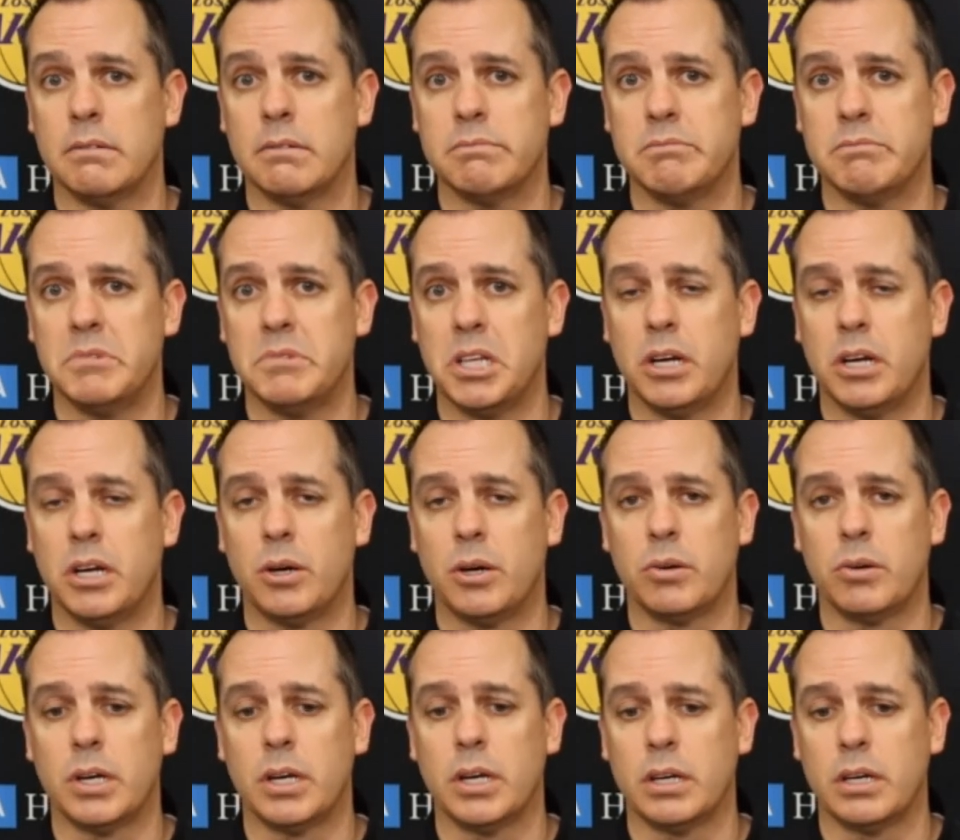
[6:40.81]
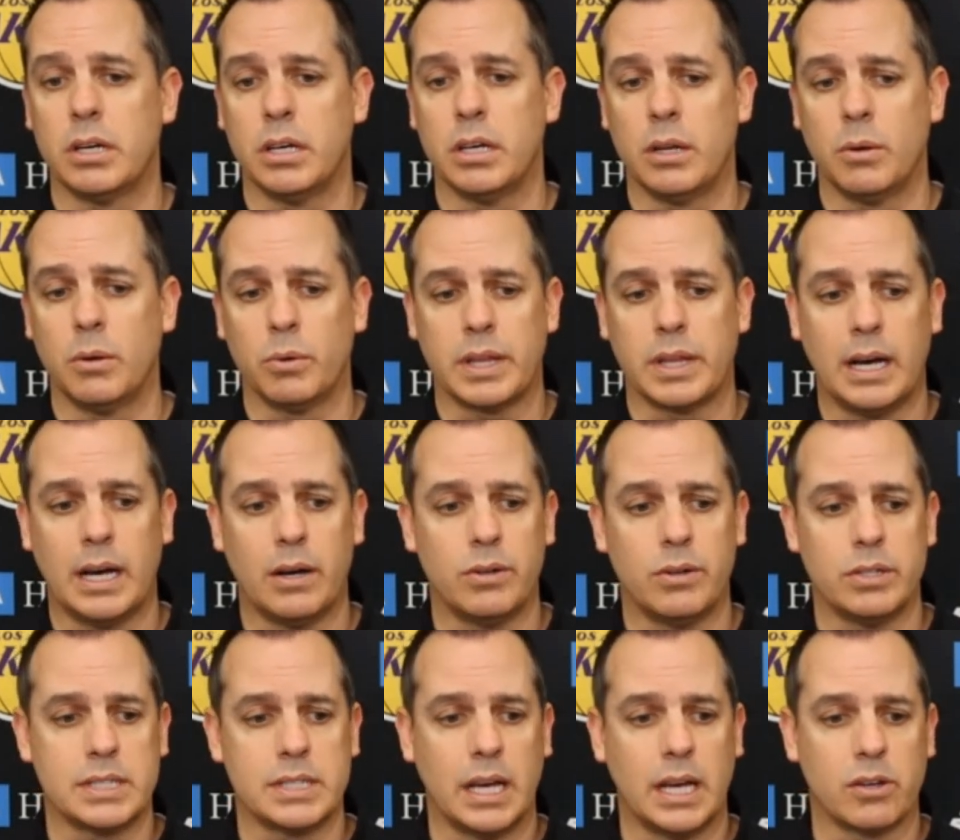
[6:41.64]
You know, uh, you know, with how
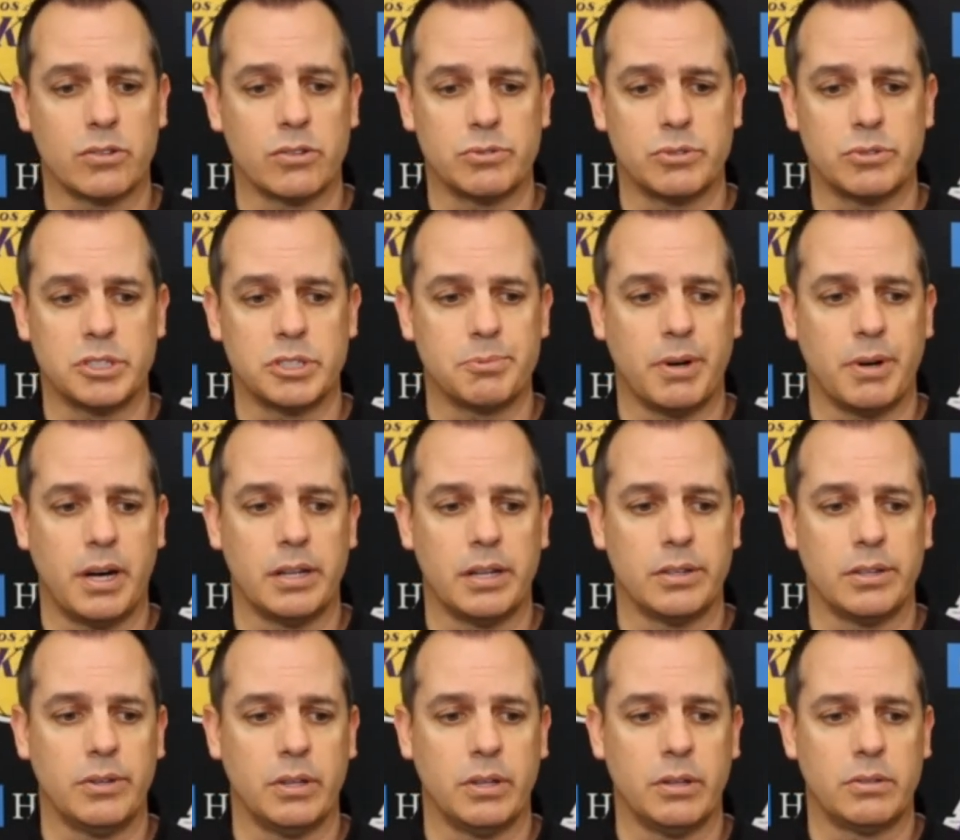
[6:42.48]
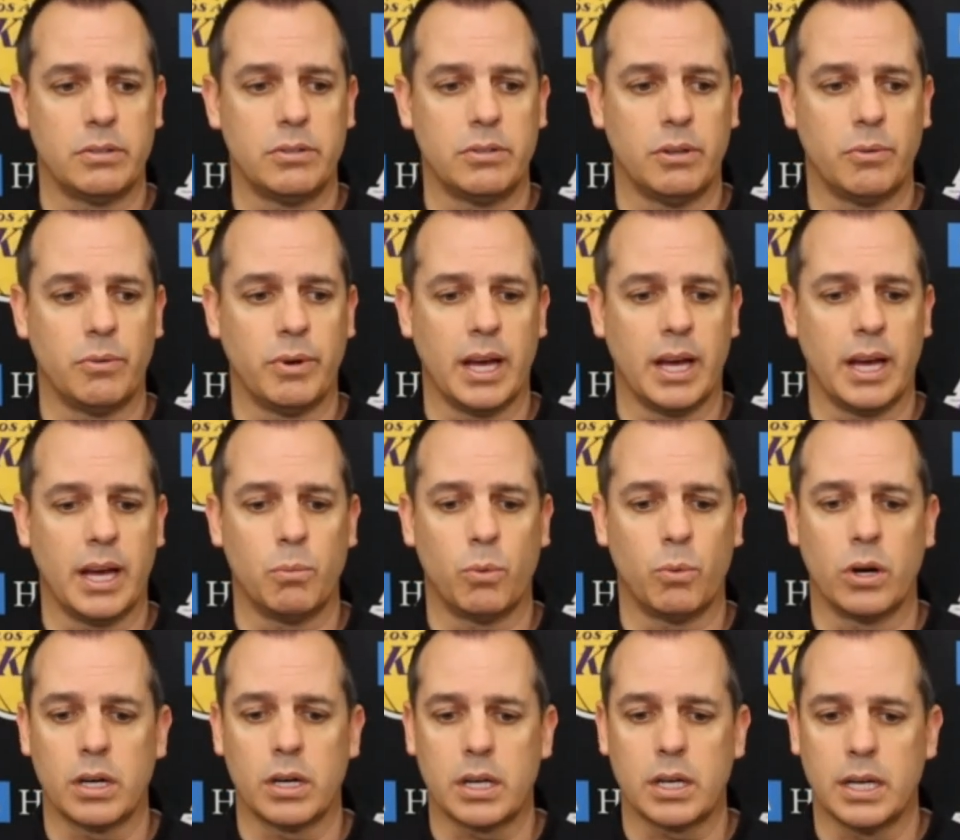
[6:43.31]
his ankles responded to the to the rehab
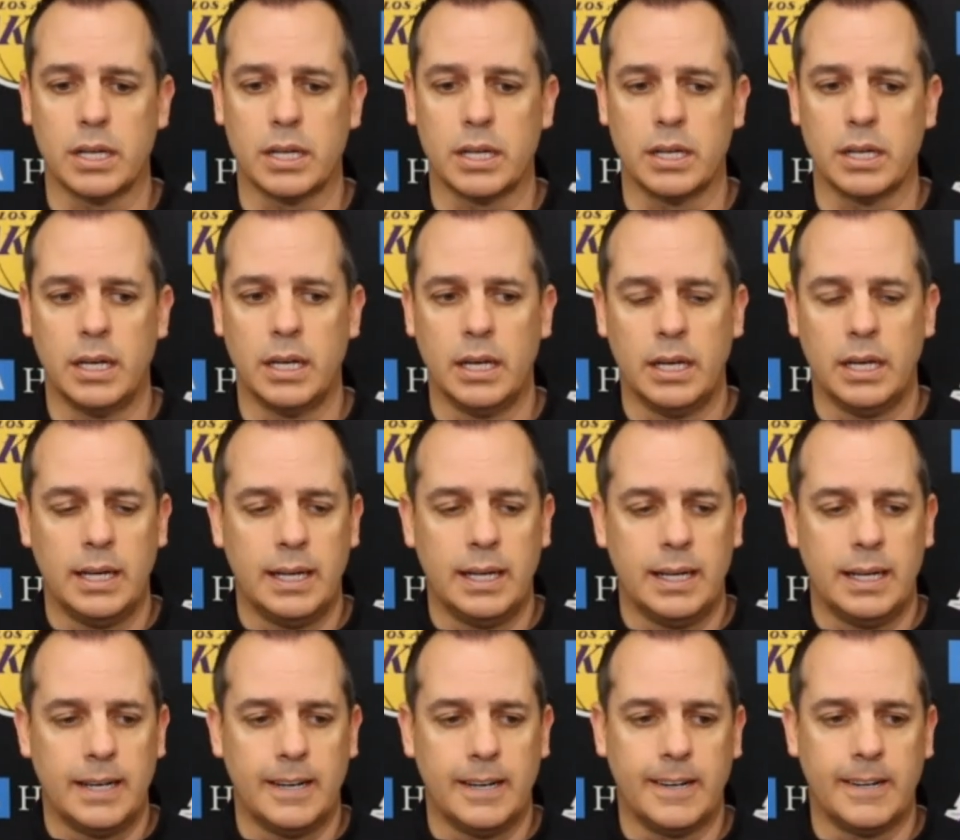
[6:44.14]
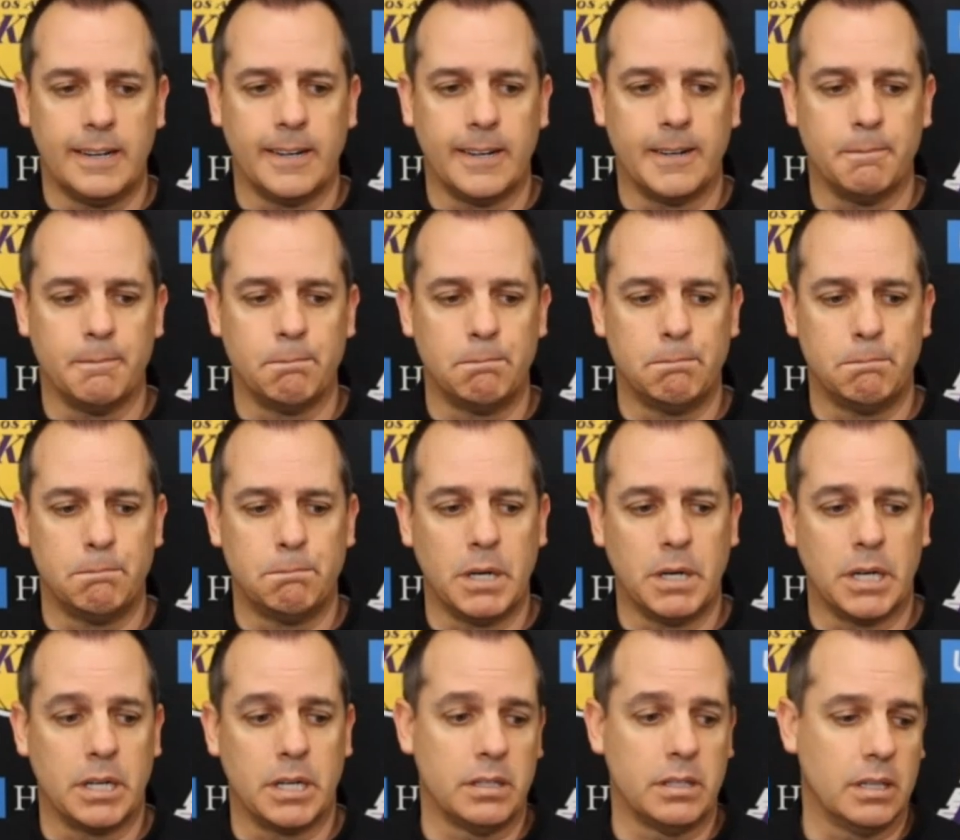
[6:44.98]
work, and um,
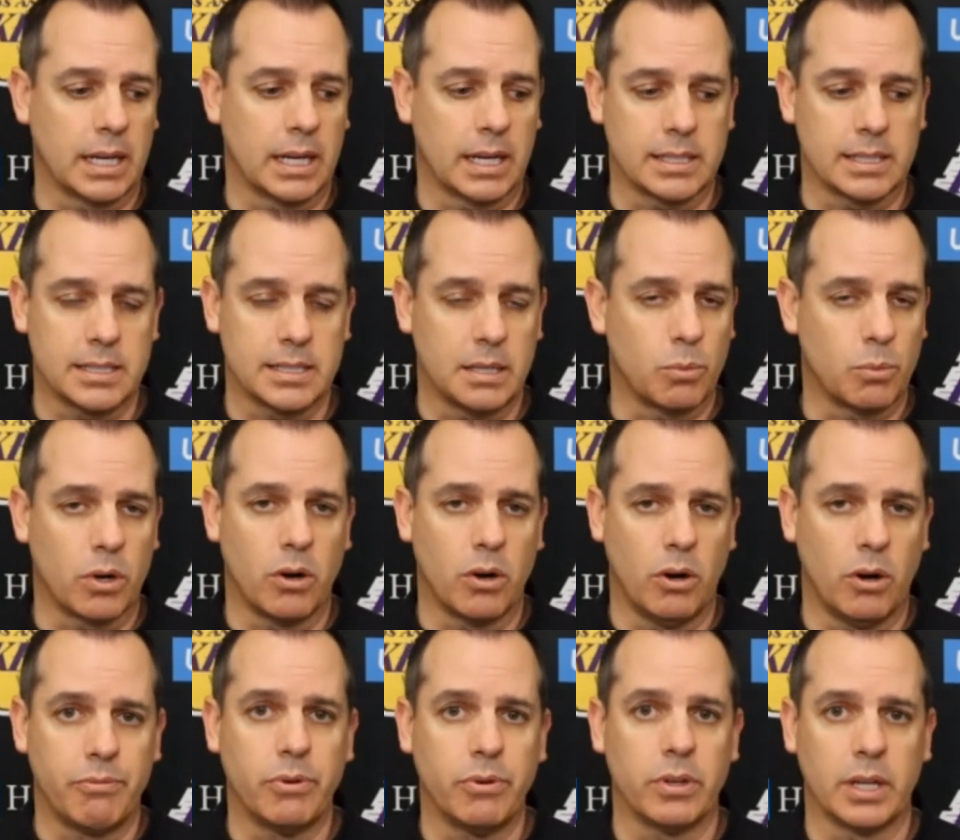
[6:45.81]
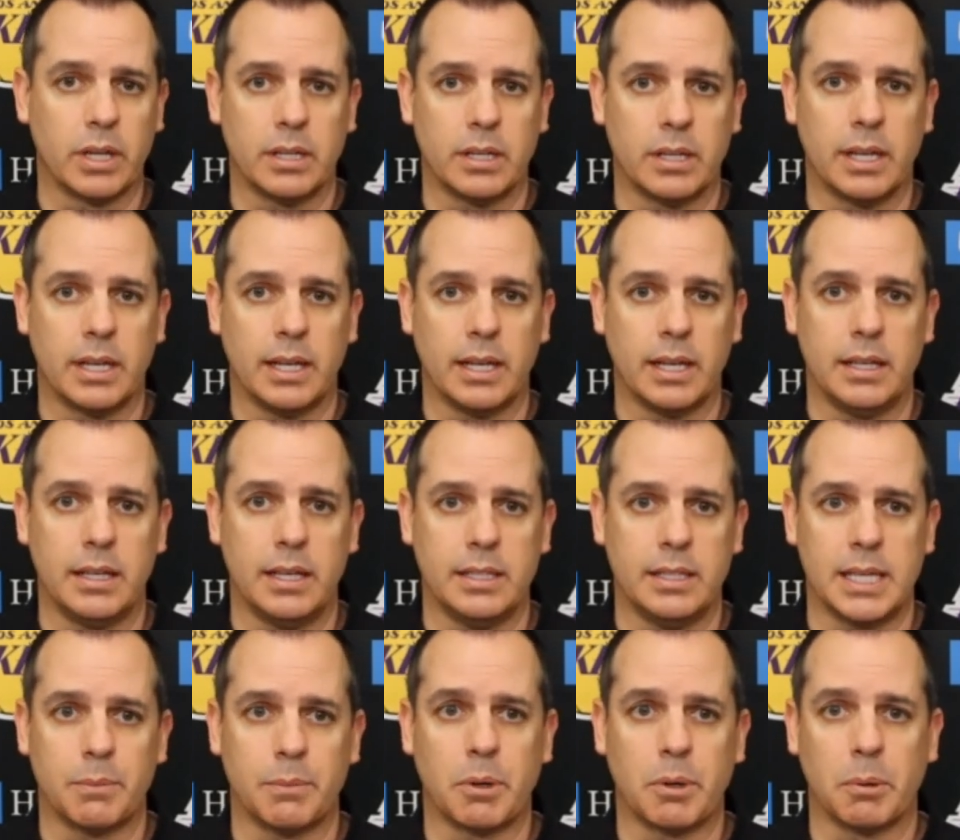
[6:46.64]
but like I said, we're hopeful that, that he,
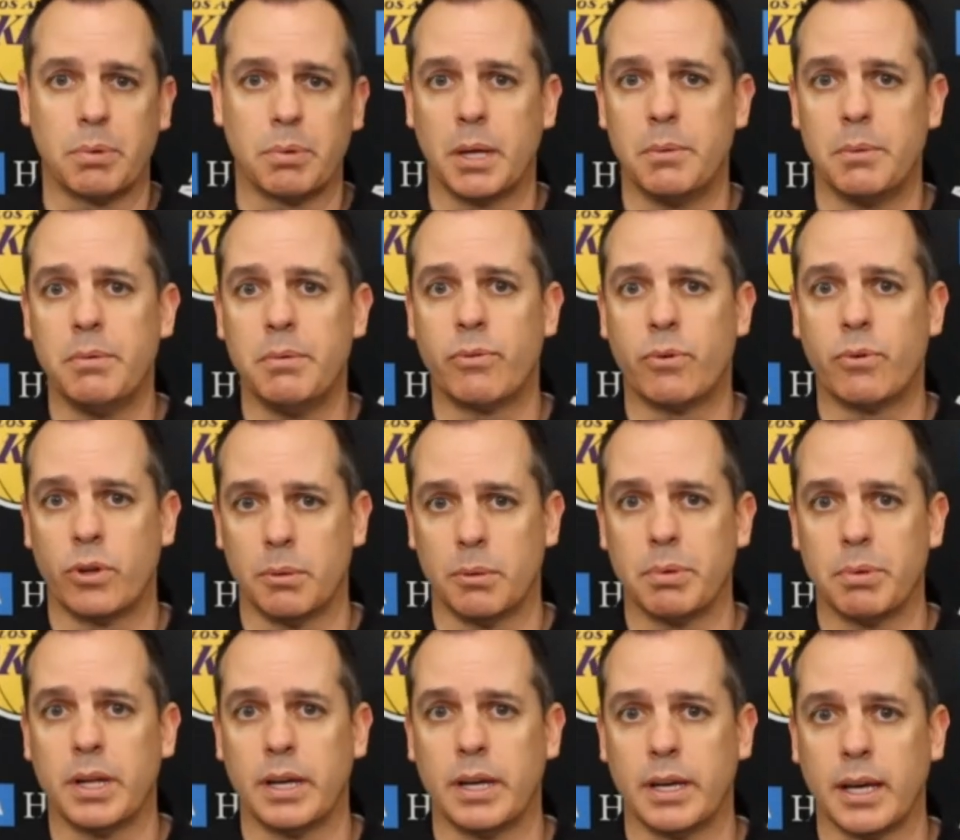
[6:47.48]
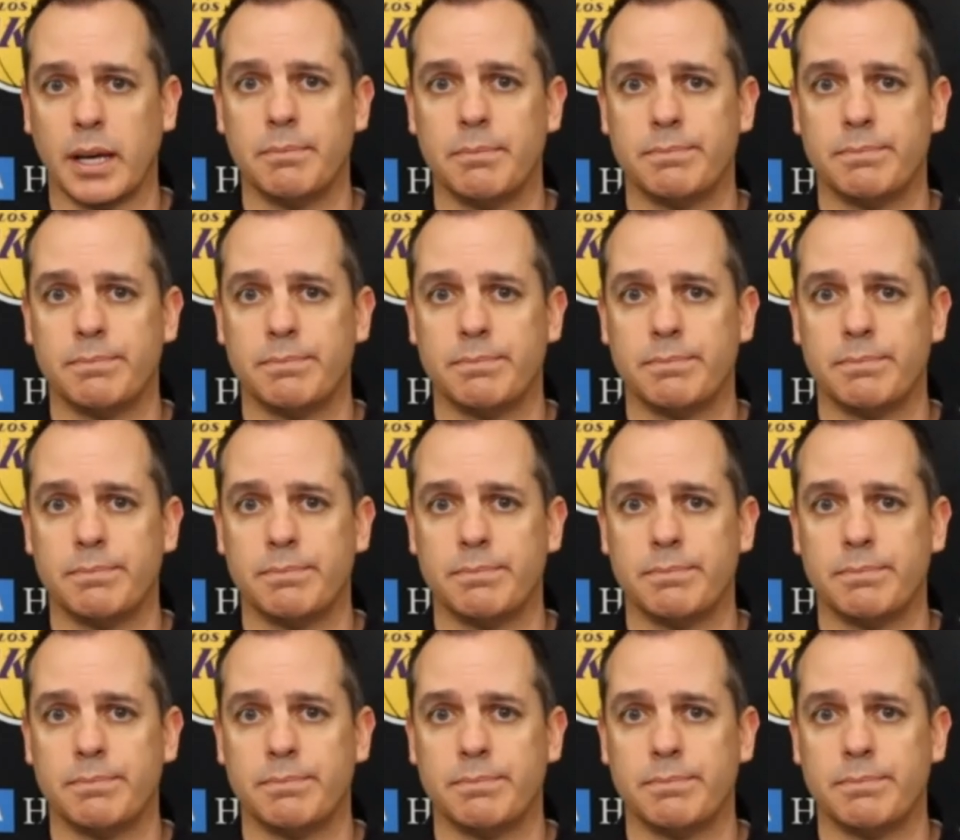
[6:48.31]
he's able to play before the play in game.